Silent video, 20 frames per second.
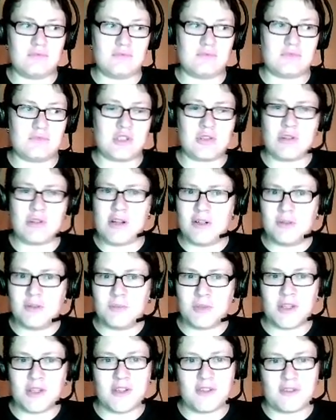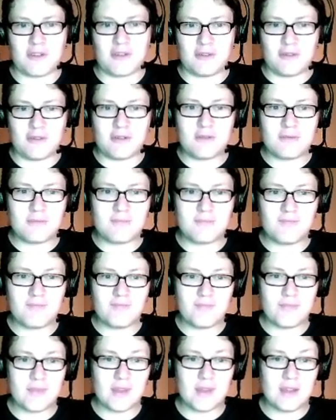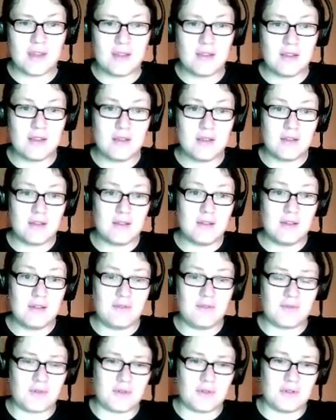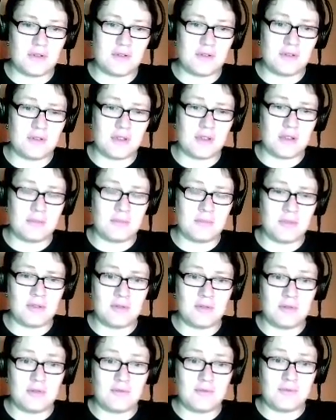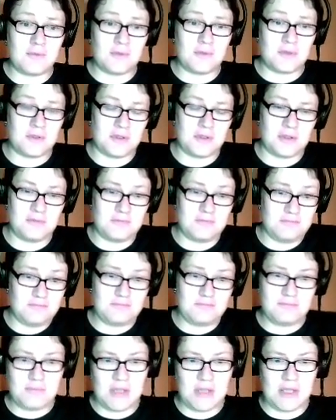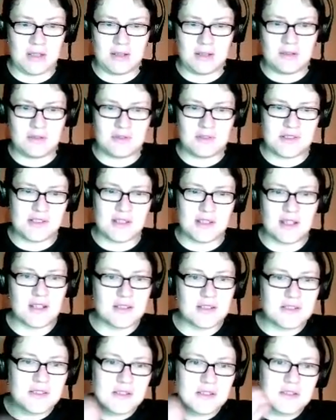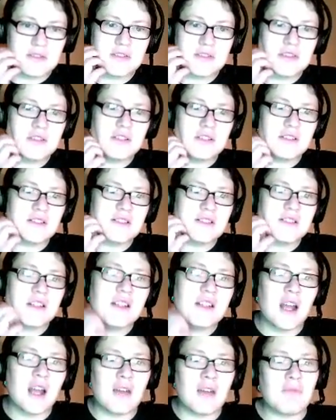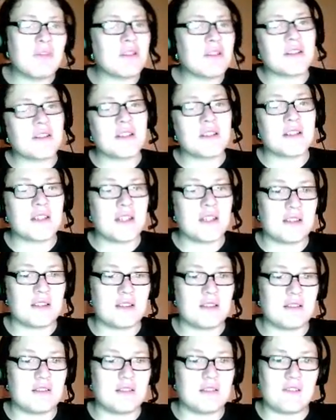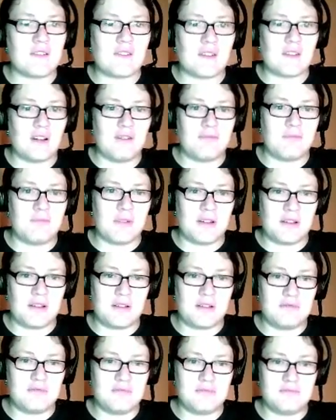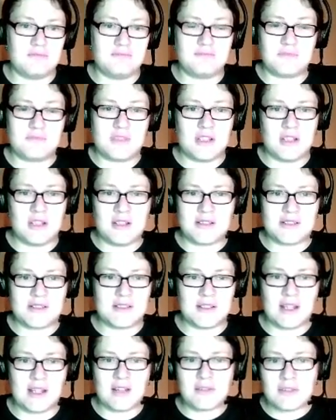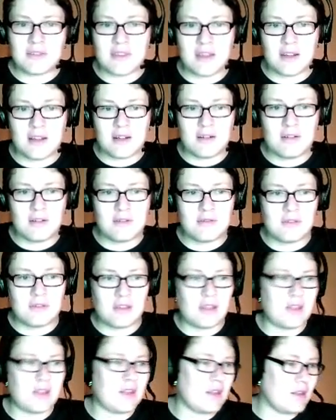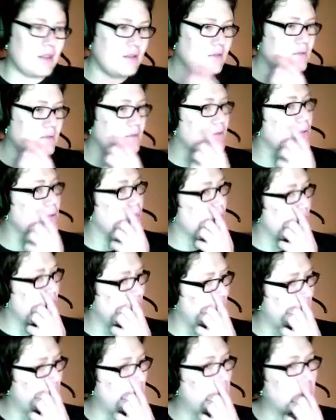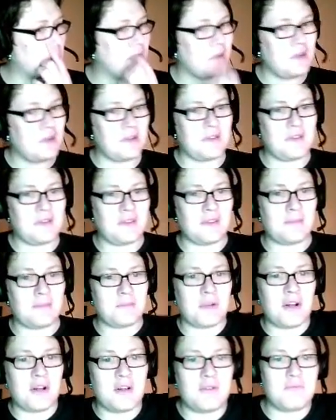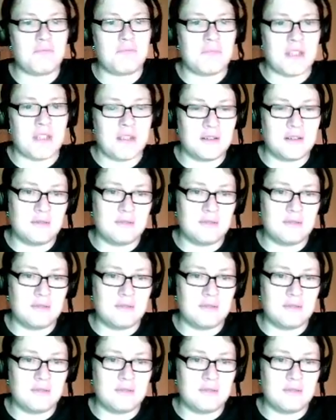trailblazer for the for mean intersex and it's just that I wanted to get this off my chest and out there and I saw it as a part of me